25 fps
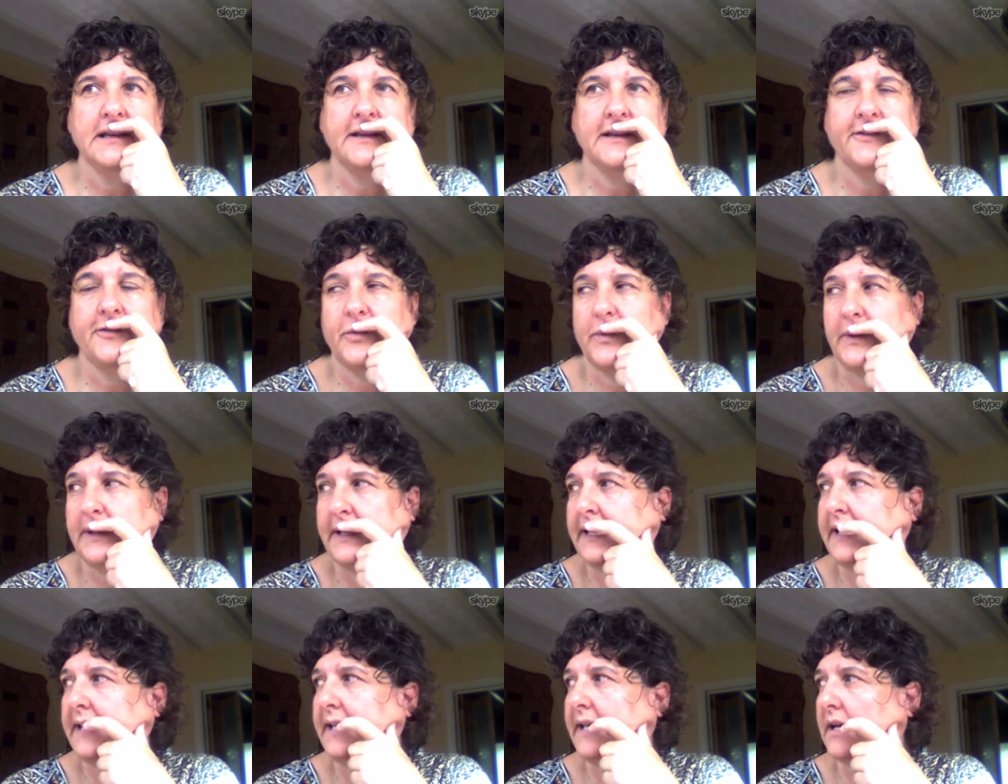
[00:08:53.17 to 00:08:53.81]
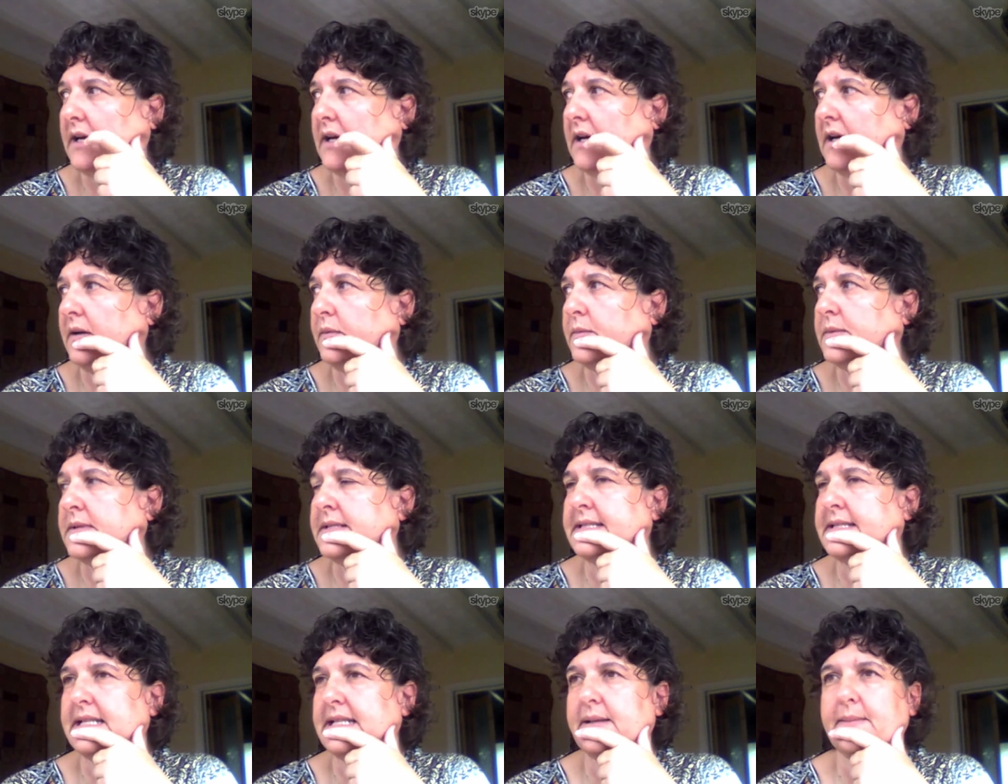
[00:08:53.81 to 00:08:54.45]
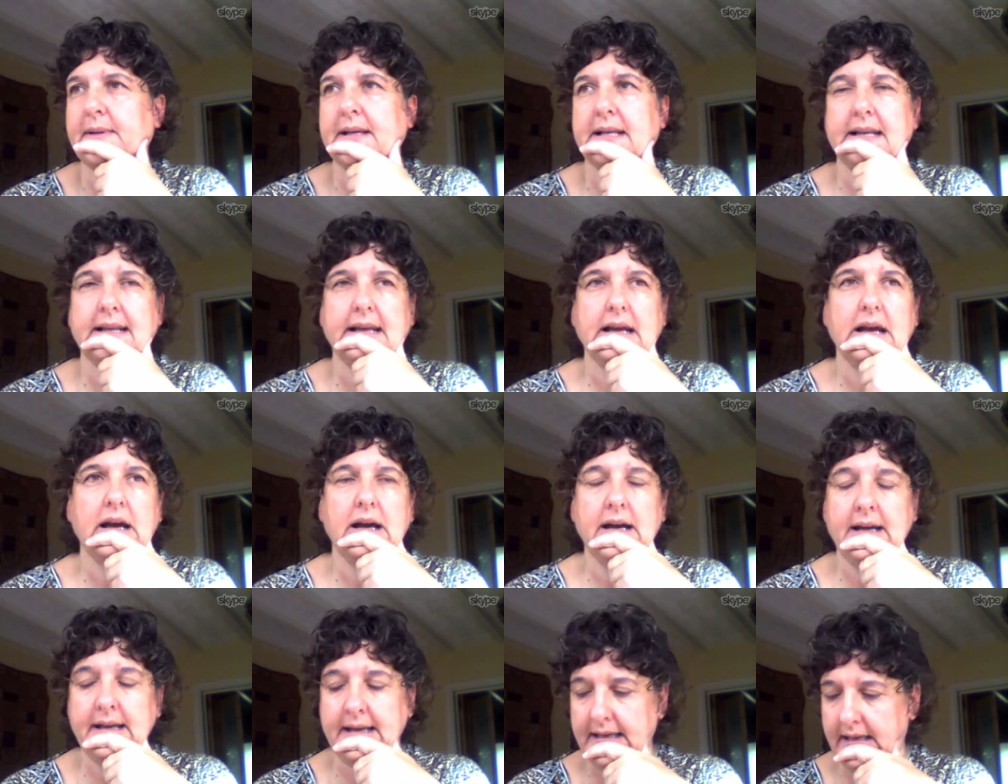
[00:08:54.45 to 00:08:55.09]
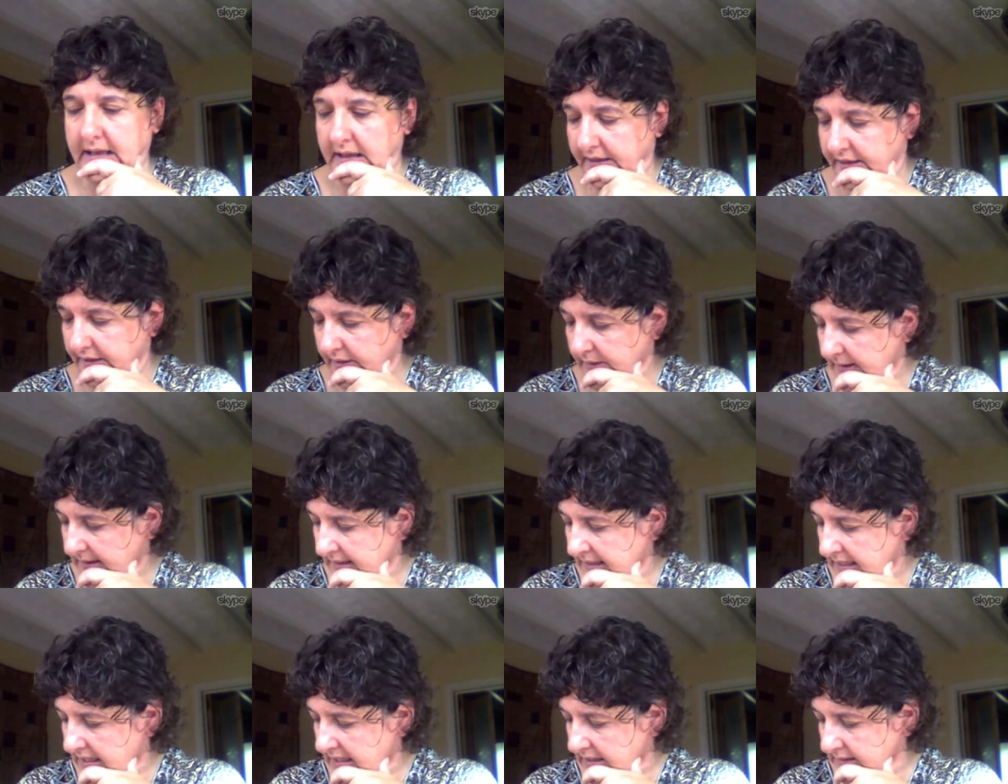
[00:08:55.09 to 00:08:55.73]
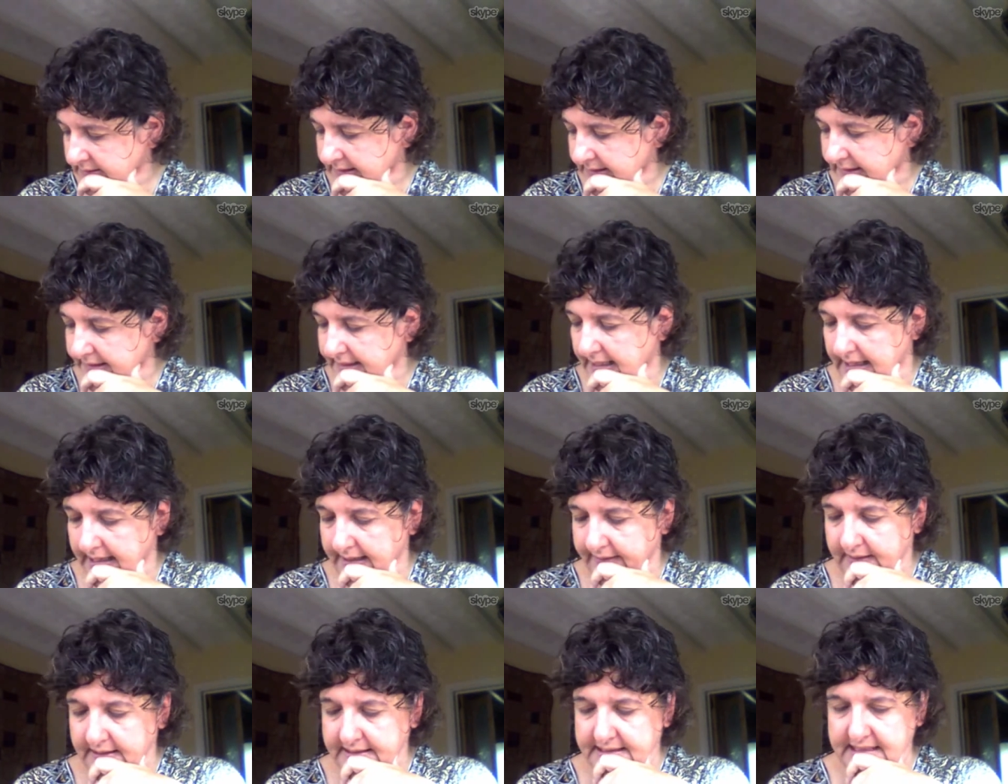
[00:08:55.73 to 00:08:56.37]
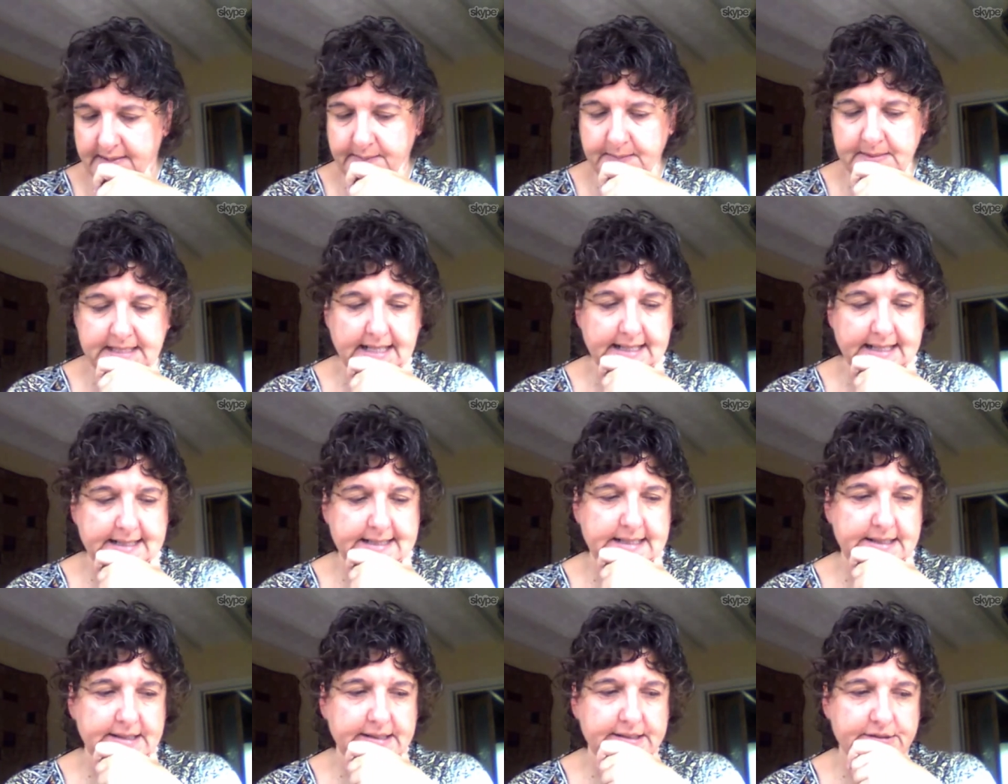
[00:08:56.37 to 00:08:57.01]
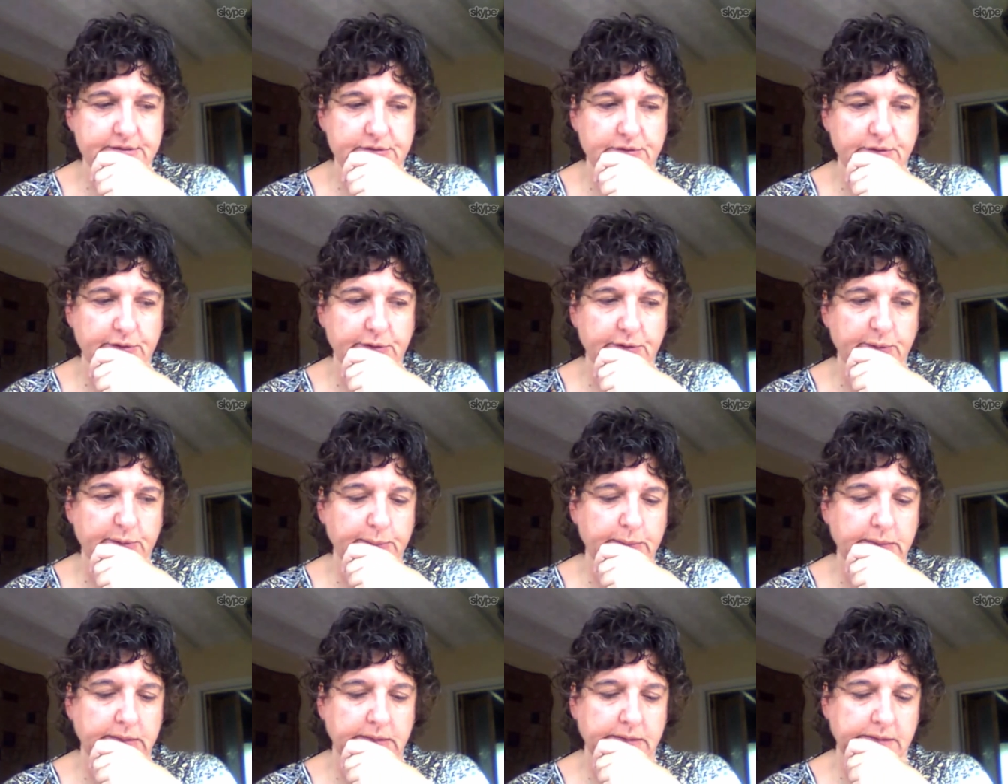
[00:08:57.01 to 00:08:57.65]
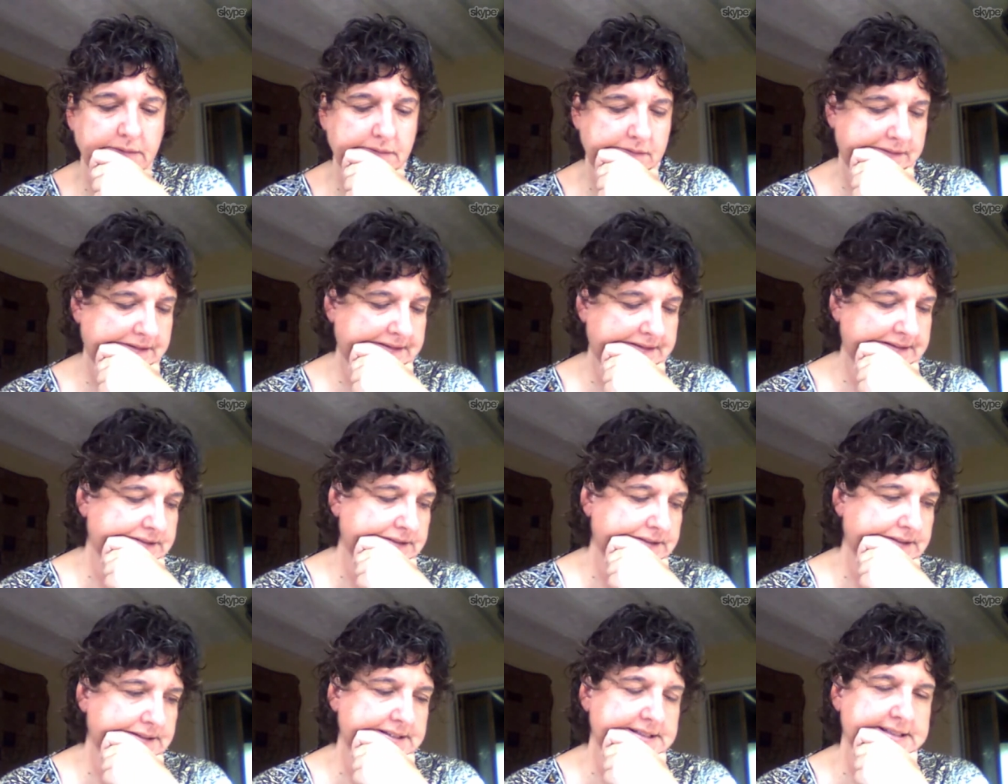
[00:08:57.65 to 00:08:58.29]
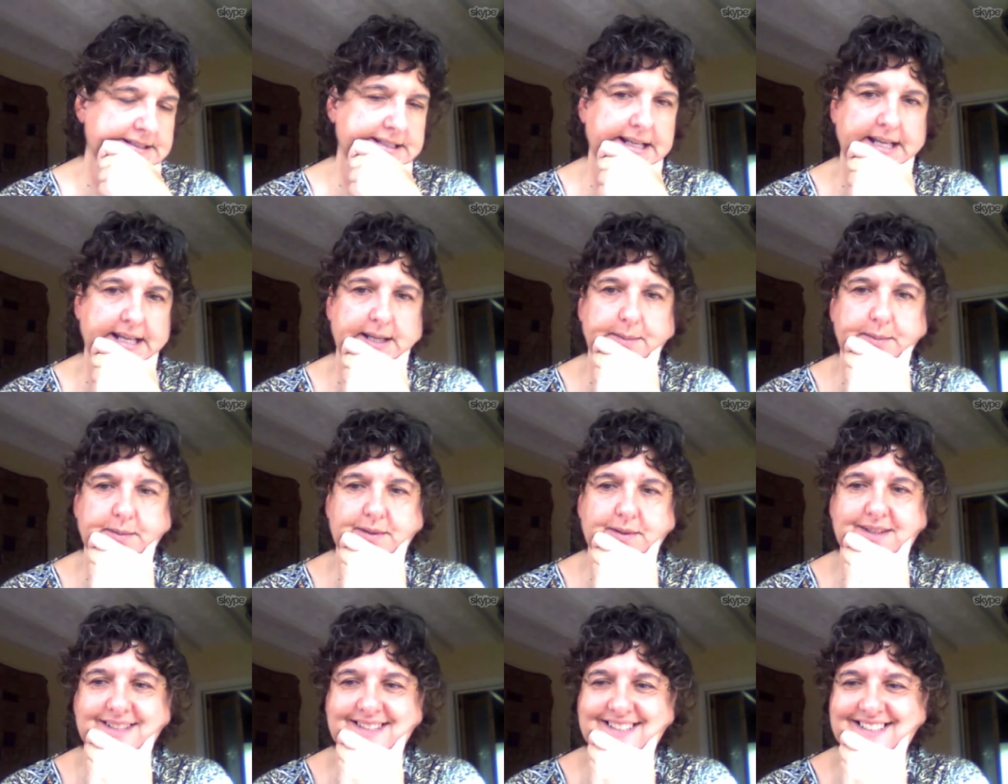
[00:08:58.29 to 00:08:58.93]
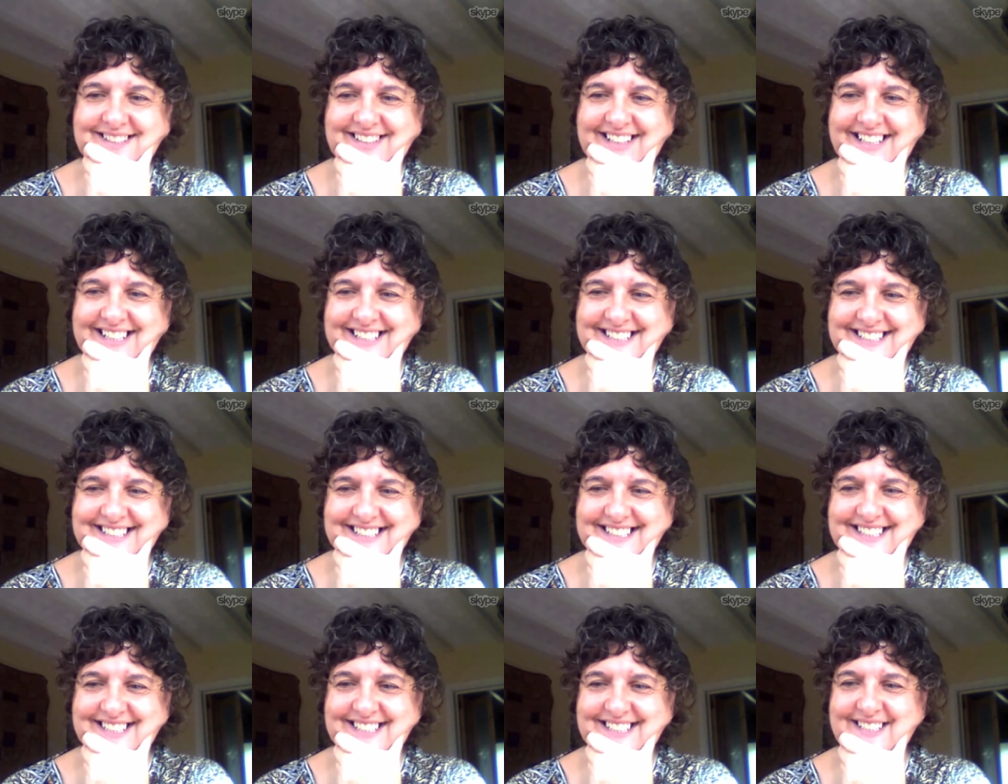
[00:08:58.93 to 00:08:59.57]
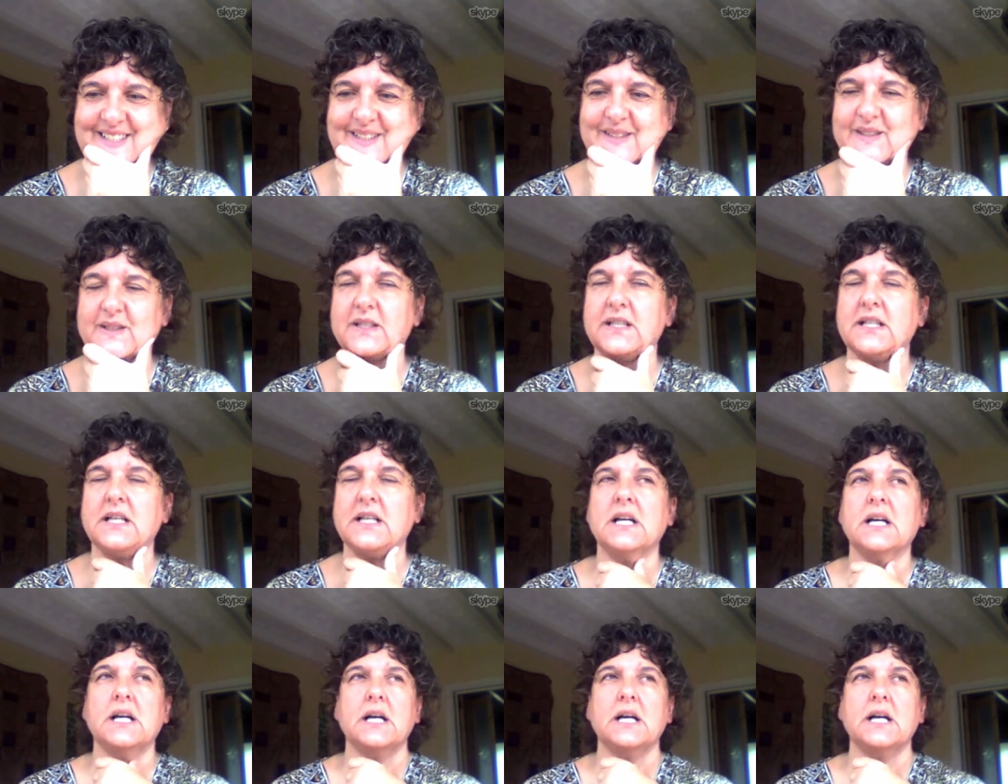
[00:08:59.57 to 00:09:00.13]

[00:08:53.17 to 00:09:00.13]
If we're here, and we seemingly are here, you know, I can't deny that I'm sat in this room and next to this table, chatting to you,